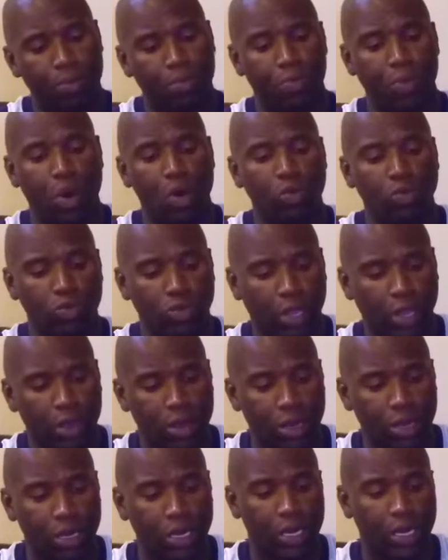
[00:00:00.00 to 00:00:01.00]
bolt, they're
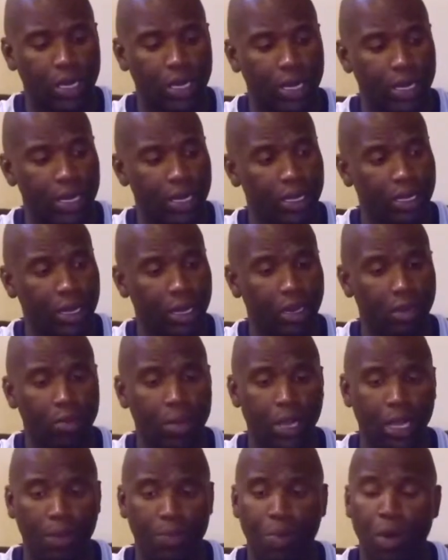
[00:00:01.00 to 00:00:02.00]
going to
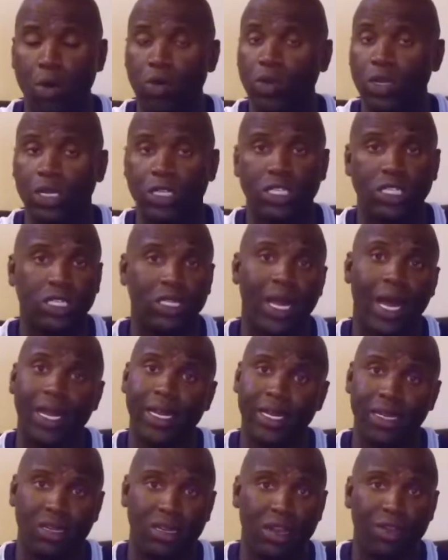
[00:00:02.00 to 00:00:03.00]
make your boat look
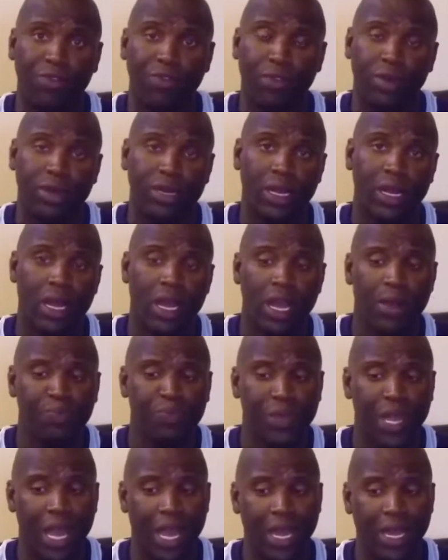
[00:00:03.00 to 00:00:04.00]
slightly different.
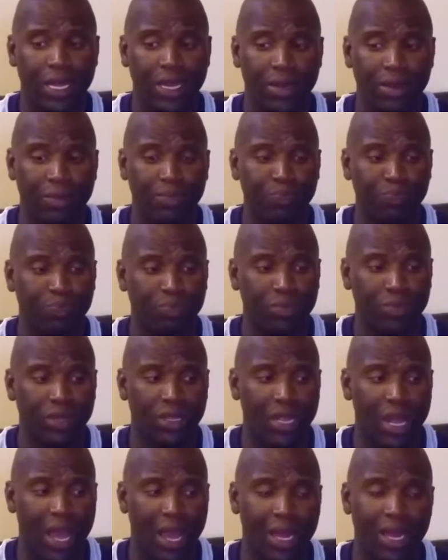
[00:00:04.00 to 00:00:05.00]
And
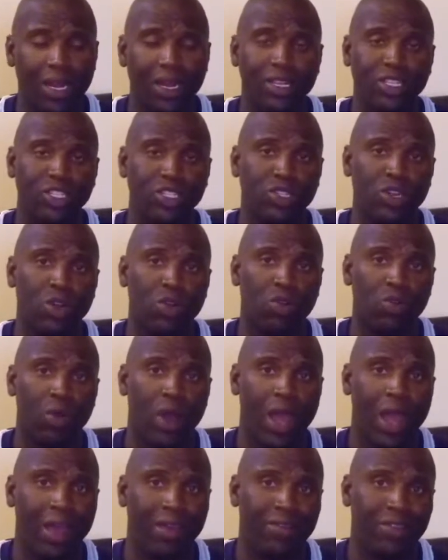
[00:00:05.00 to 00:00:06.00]
I gotta let you know,
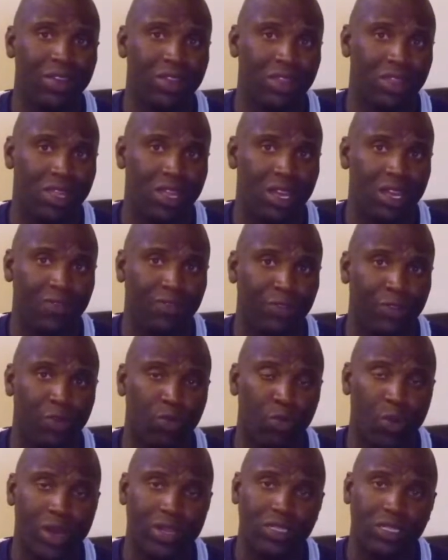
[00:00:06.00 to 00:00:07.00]
having the
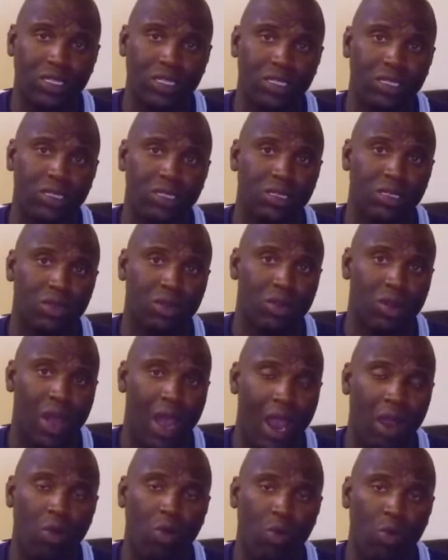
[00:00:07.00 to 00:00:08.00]
fluorescent
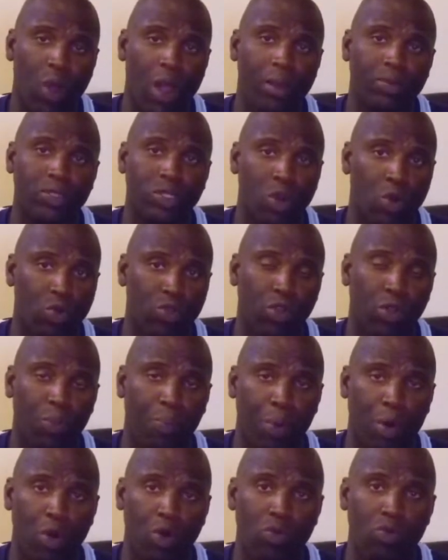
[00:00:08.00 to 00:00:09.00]
arrow wraps on your
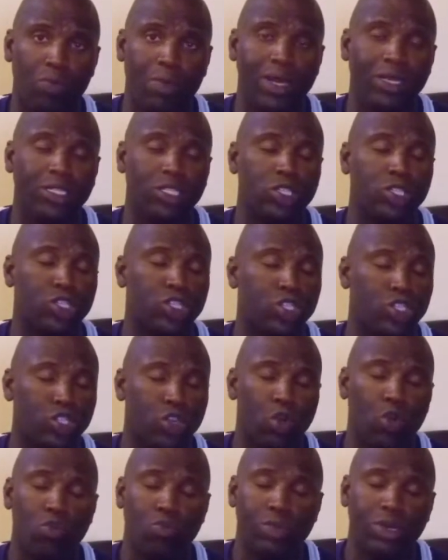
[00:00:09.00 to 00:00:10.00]
boat makes it
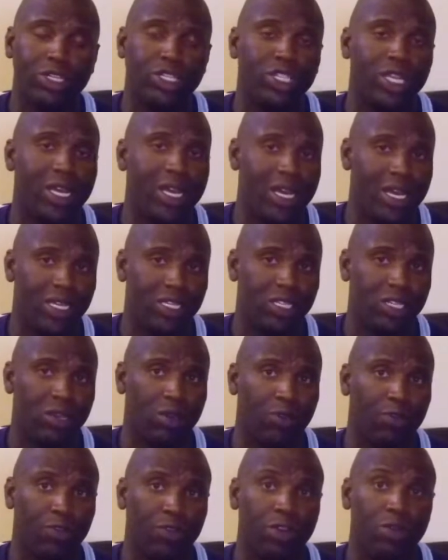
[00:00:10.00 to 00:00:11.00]
so much
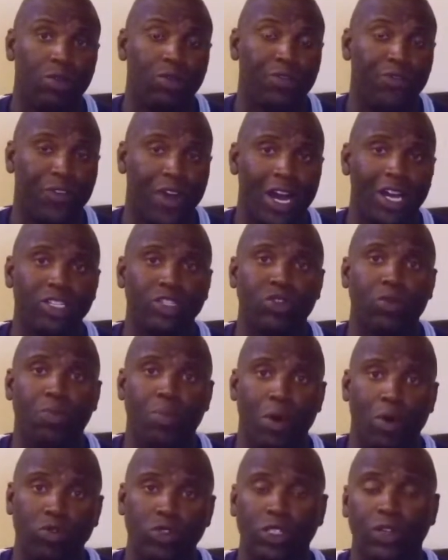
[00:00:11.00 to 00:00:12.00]
easier for you to find your
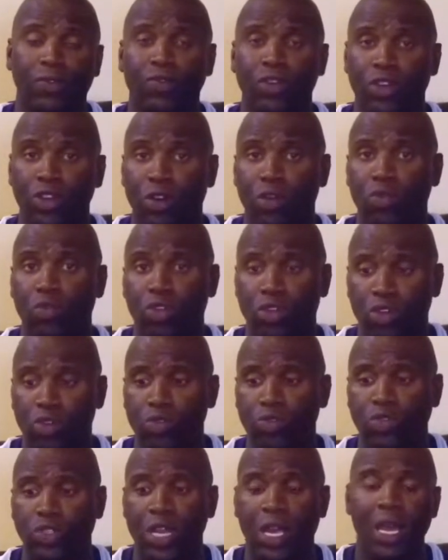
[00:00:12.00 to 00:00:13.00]
boats if you don't
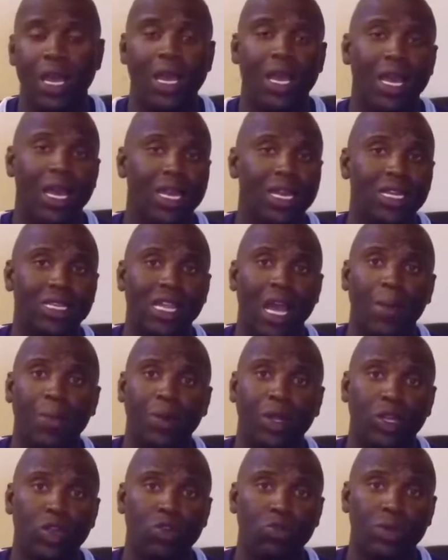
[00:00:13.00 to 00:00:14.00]
use any type
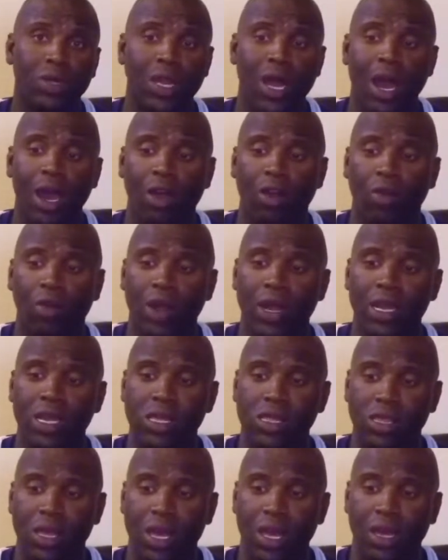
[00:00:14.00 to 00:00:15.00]
of luminoc or
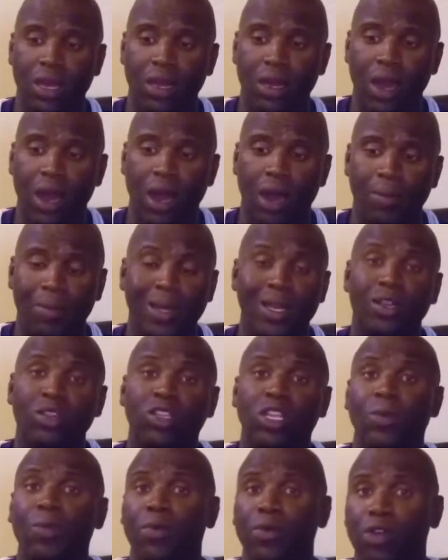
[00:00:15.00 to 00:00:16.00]
anything in the
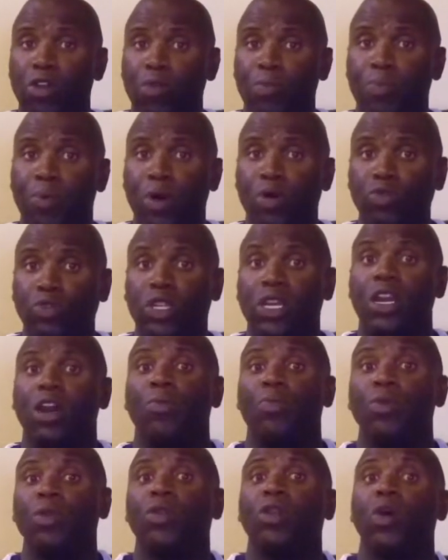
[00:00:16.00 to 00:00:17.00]
tip of your boat to
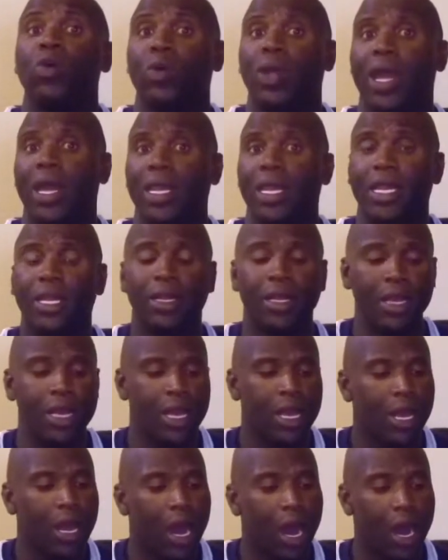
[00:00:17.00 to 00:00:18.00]
help you locate it.
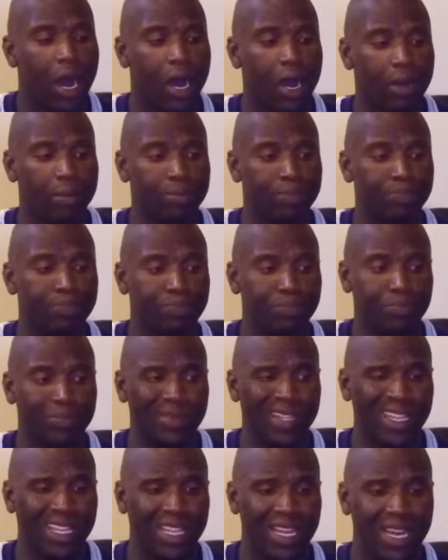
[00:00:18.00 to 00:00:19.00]

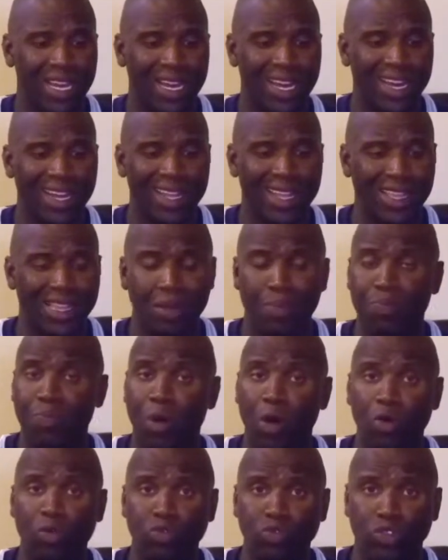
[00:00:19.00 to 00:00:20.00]
The
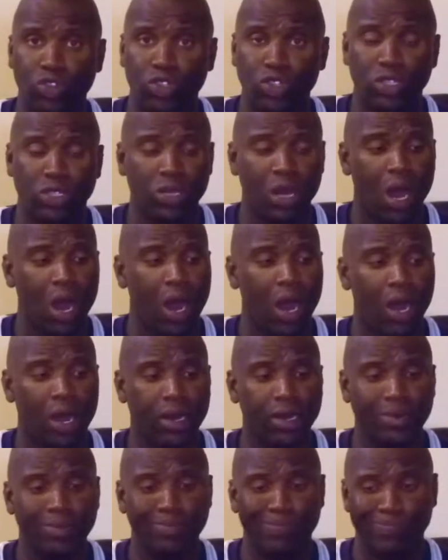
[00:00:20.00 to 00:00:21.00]
bolts
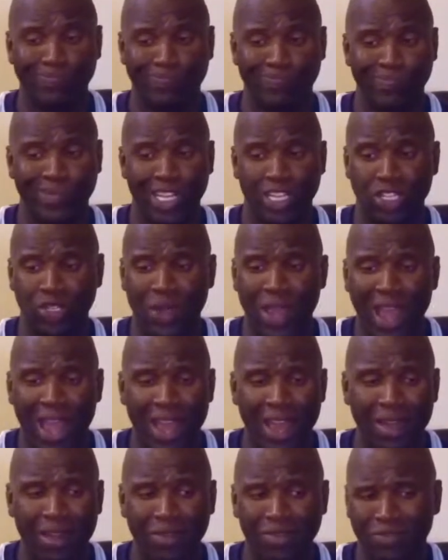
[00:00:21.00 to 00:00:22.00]
that you
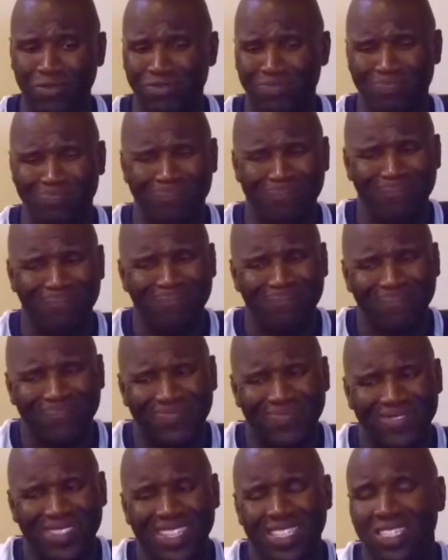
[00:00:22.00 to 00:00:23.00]
have,
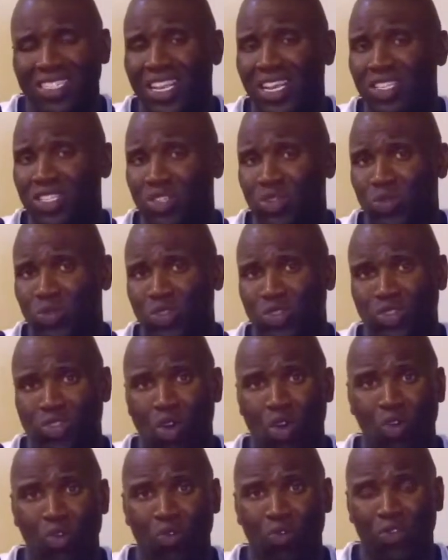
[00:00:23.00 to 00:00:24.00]
these things do
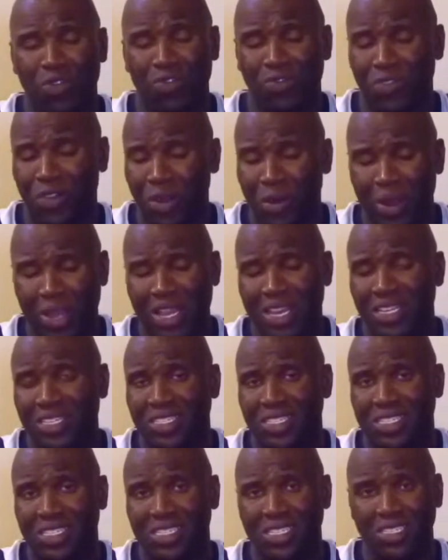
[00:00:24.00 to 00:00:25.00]
install very
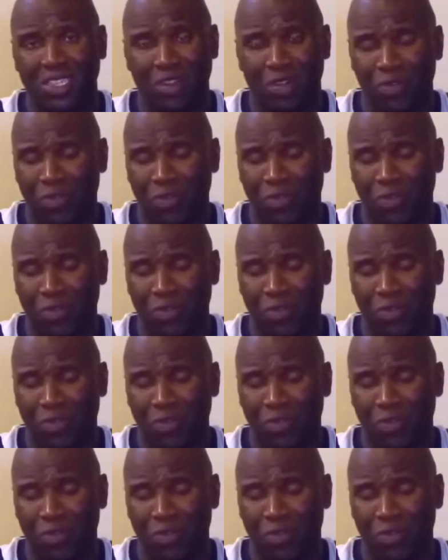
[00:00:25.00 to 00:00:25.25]
easy. They're